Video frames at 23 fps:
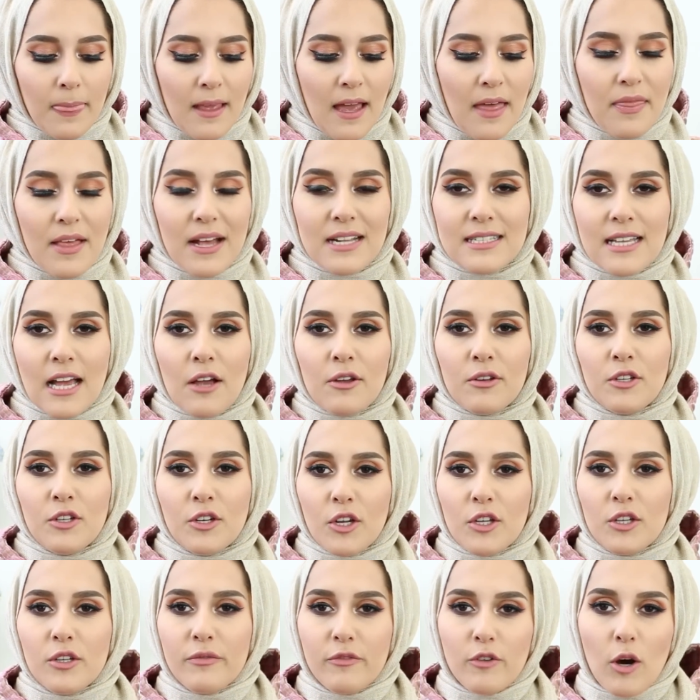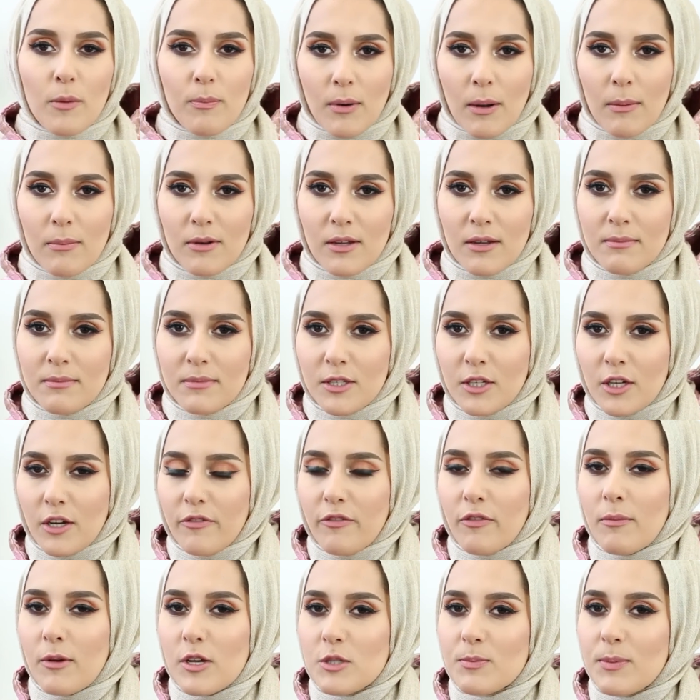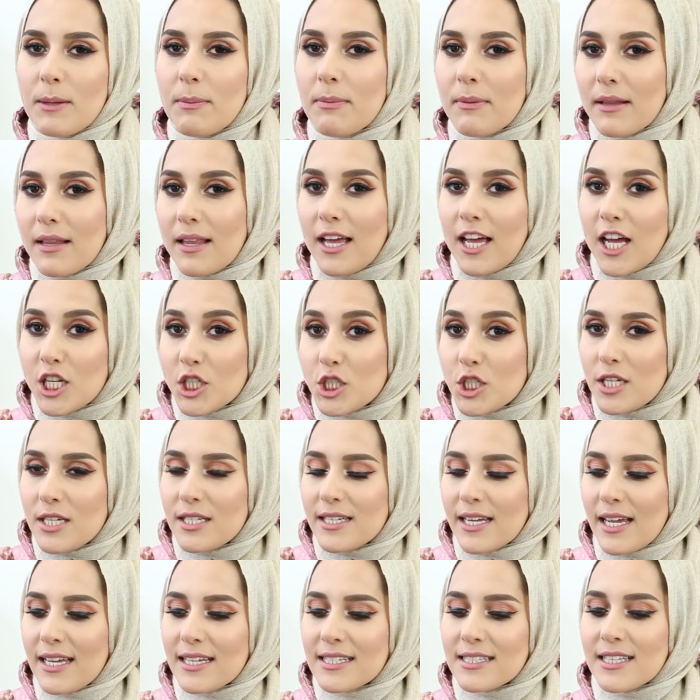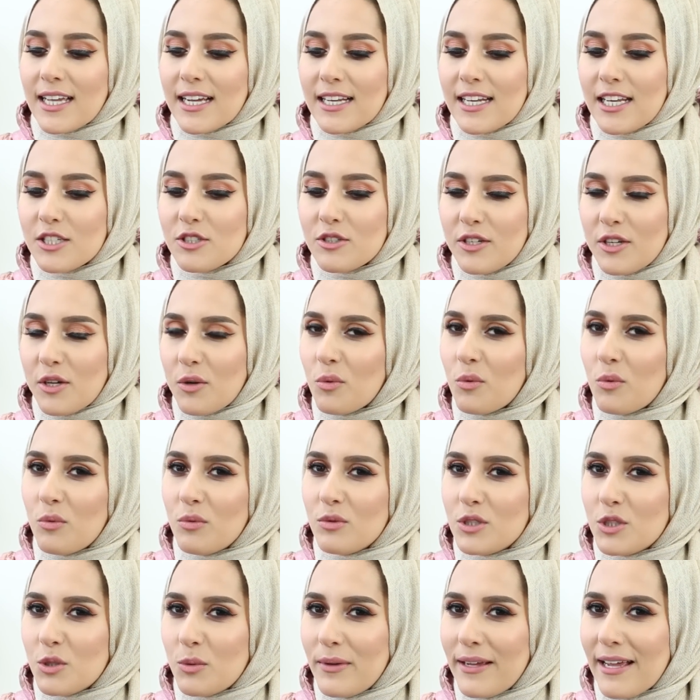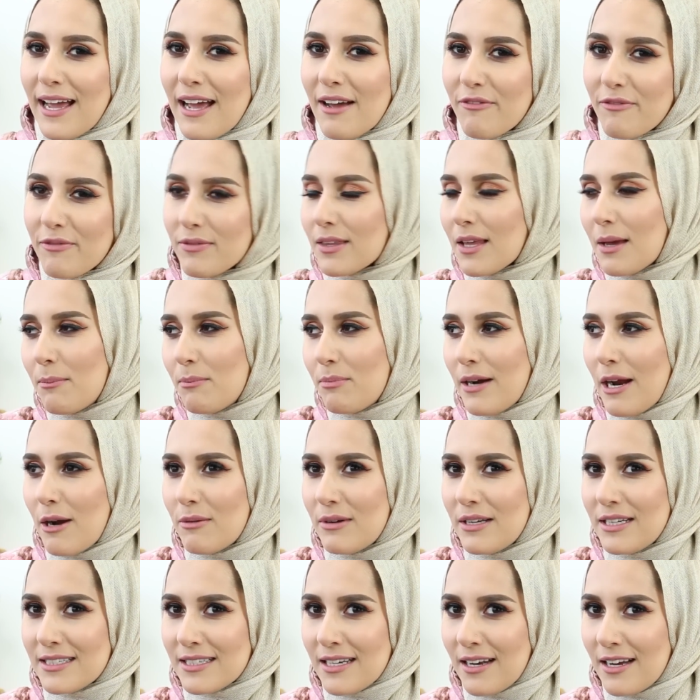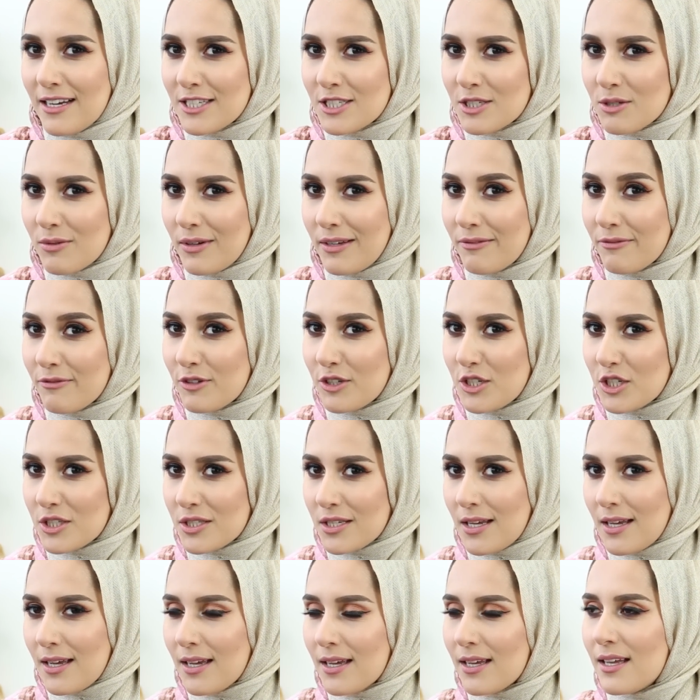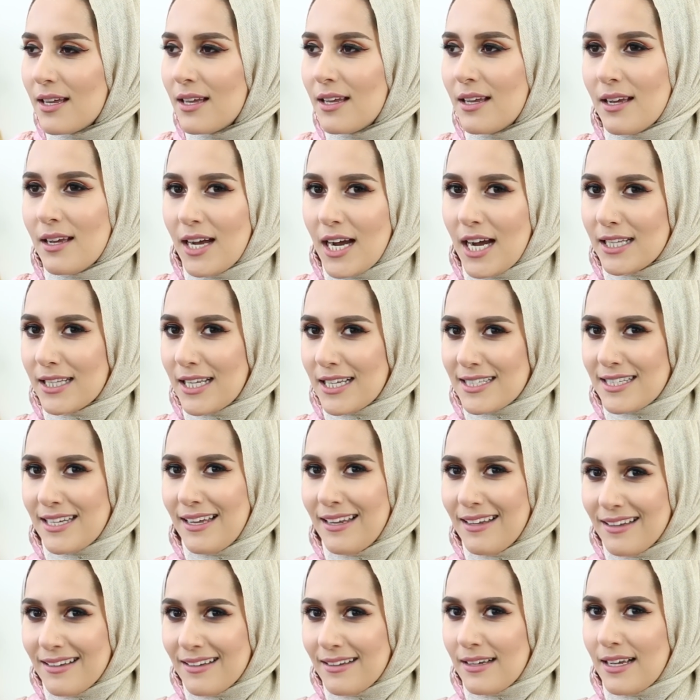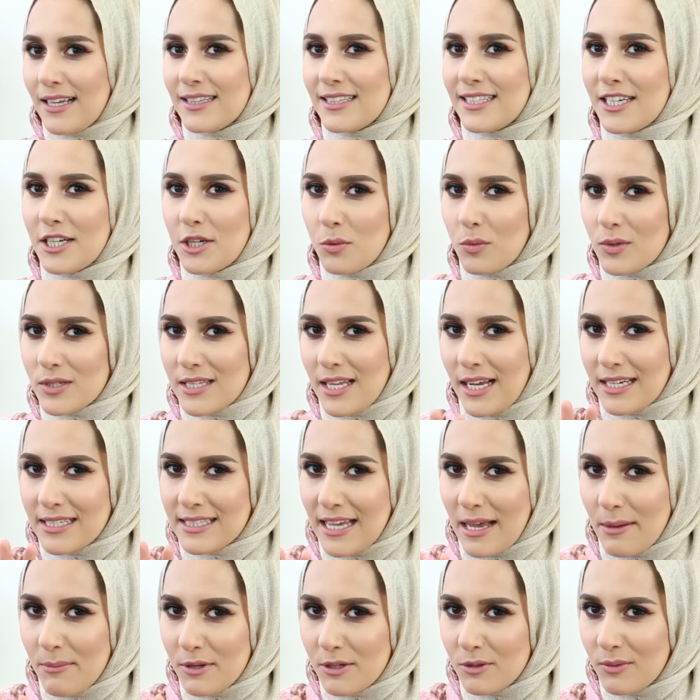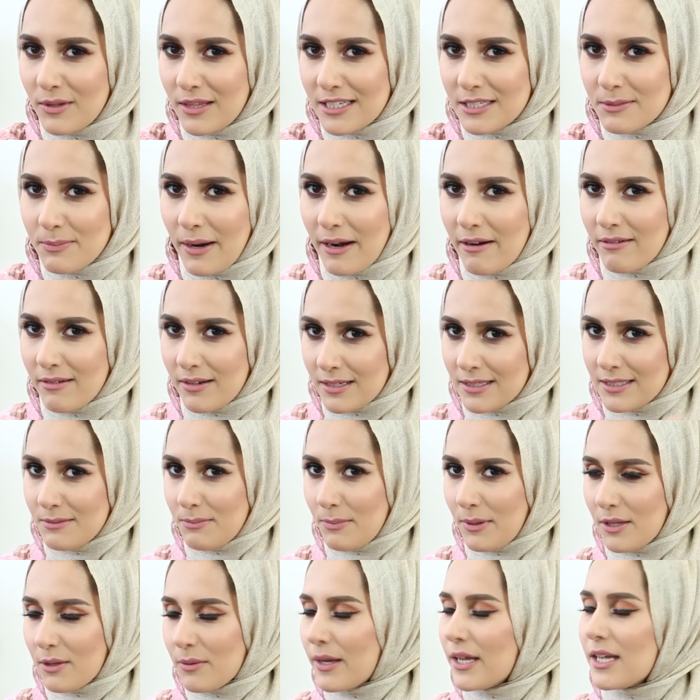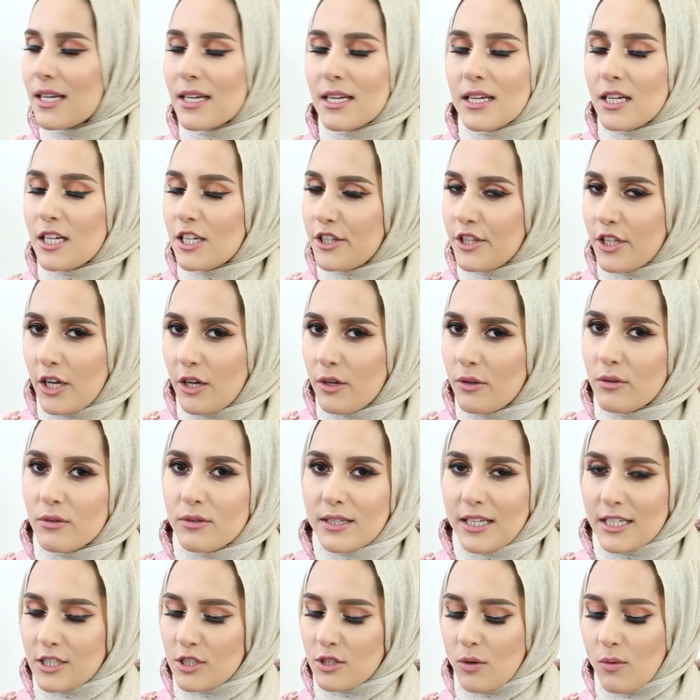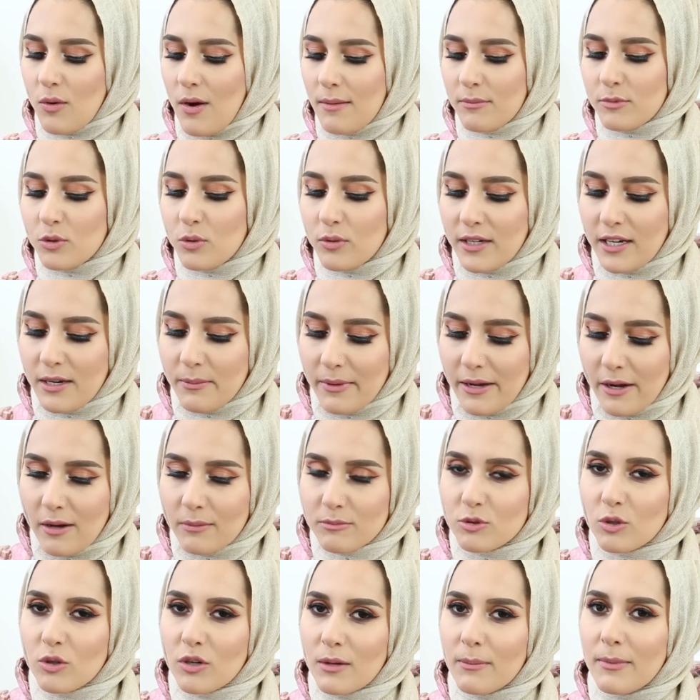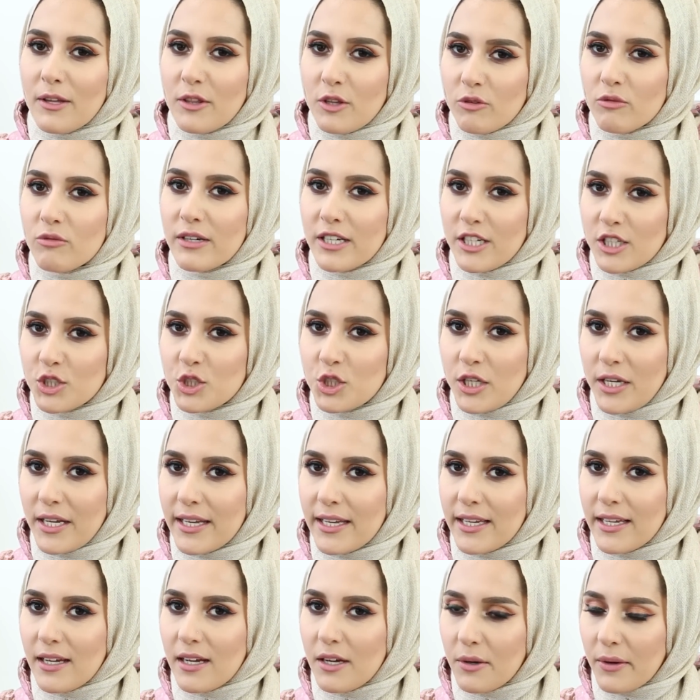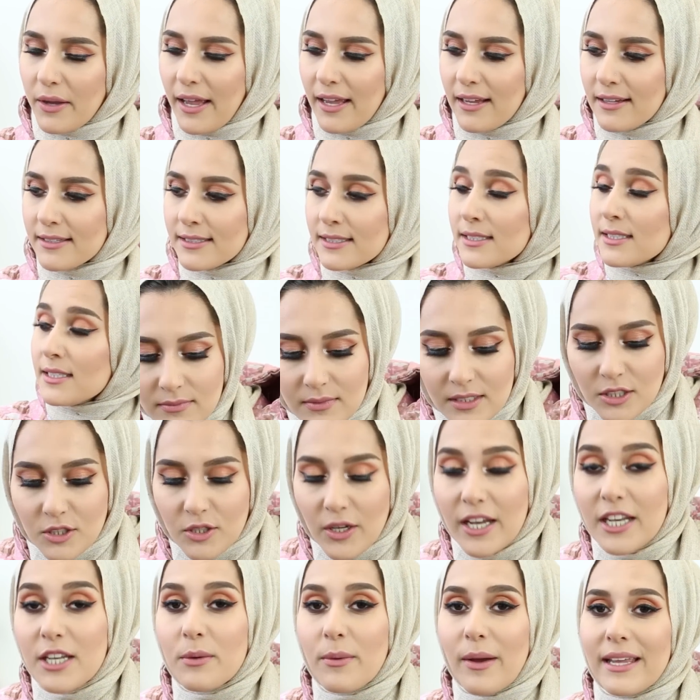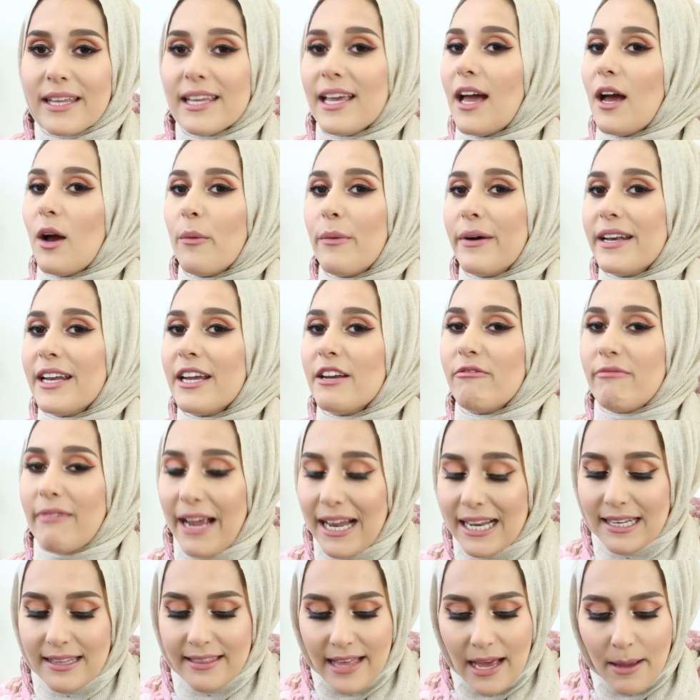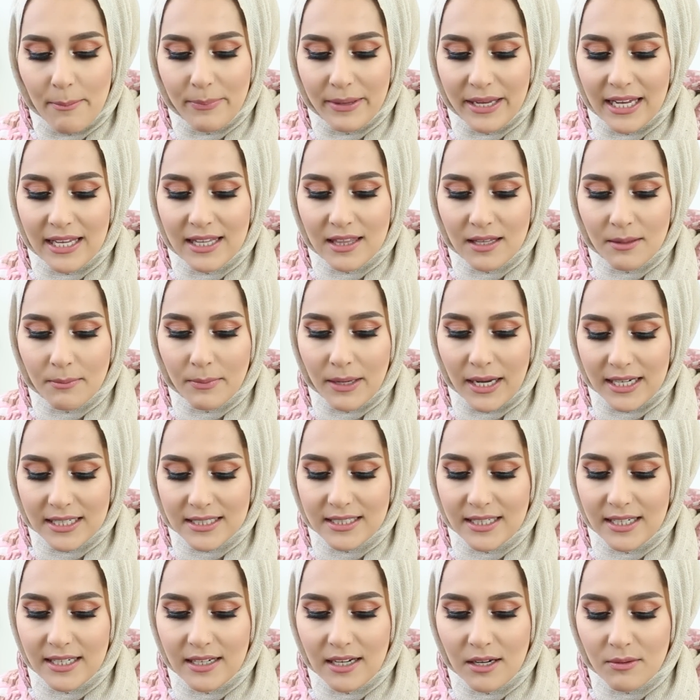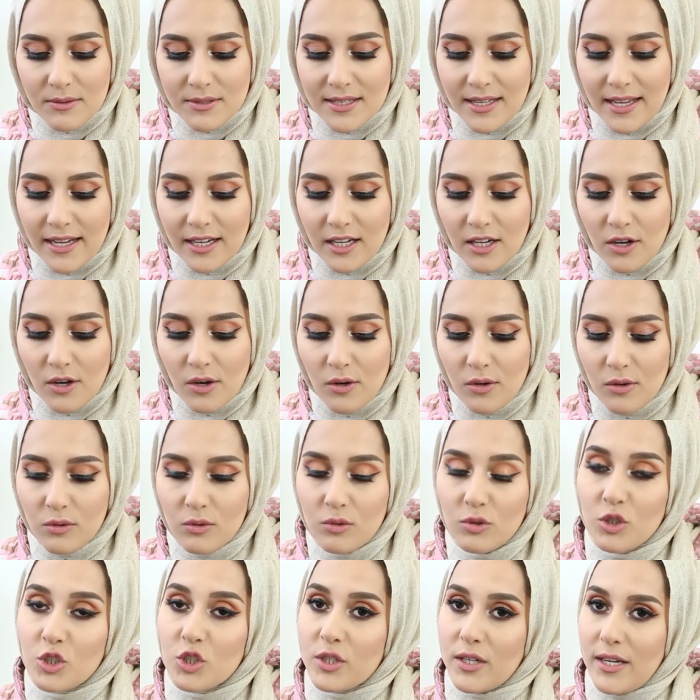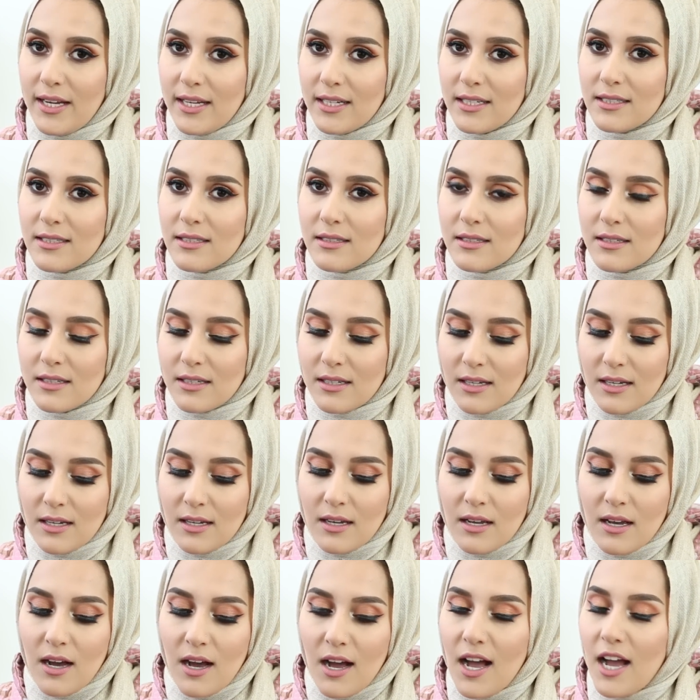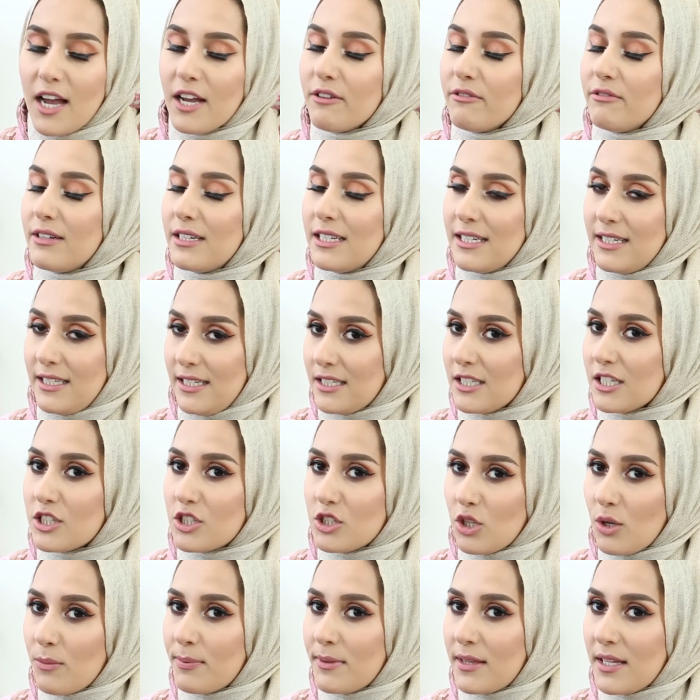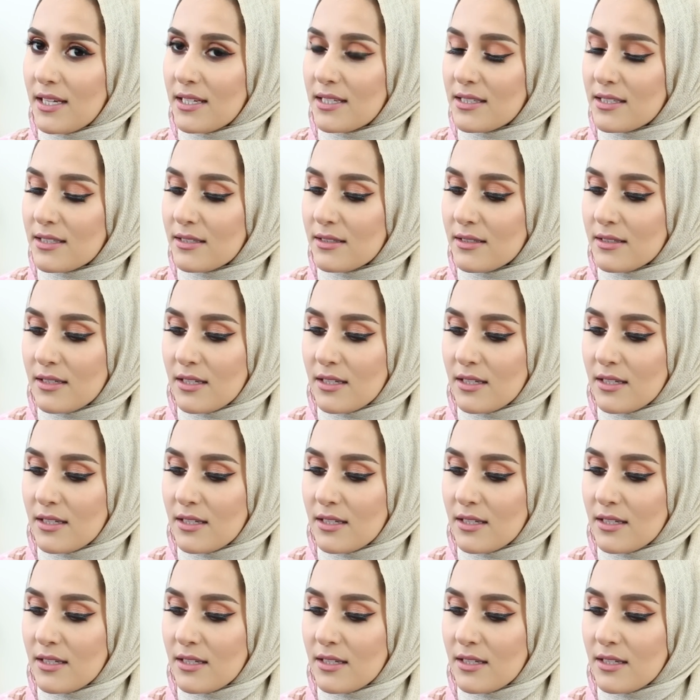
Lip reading: And that's how you know you've got a problem. You know, for most people, a cheat day is like literally, oh, should we have brownies and ice cream for dessert? And that's it. And dinner was like salmon with asparagus, by the way. No, that's not what I'm talking about. I'm talking about the real shit here, okay? So anyway, yeah, when I read that bit in the magazine, I was like, oh shit, I really need to stop this.